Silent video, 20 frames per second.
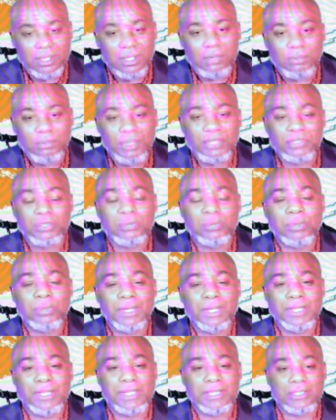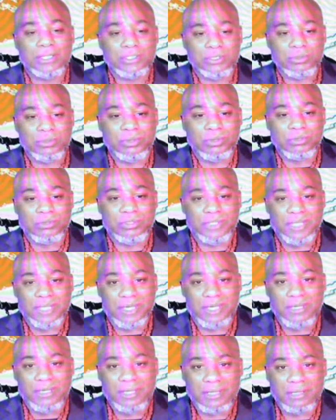But I do want to get into
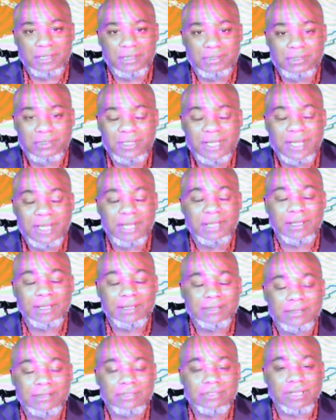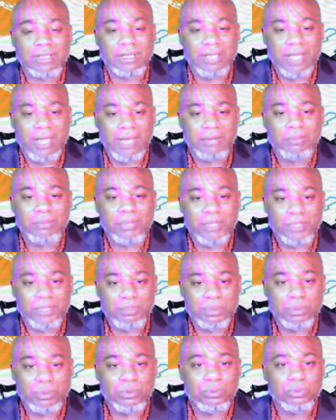understanding that there's a lot of
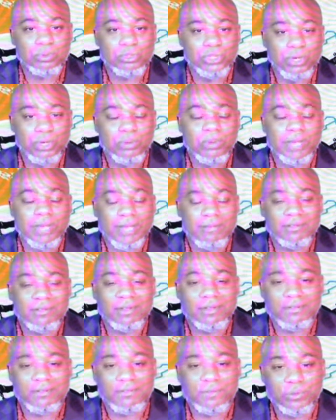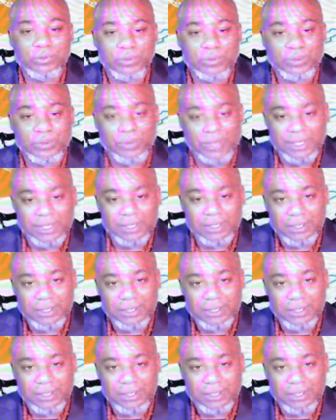people who don't have enough food to eat.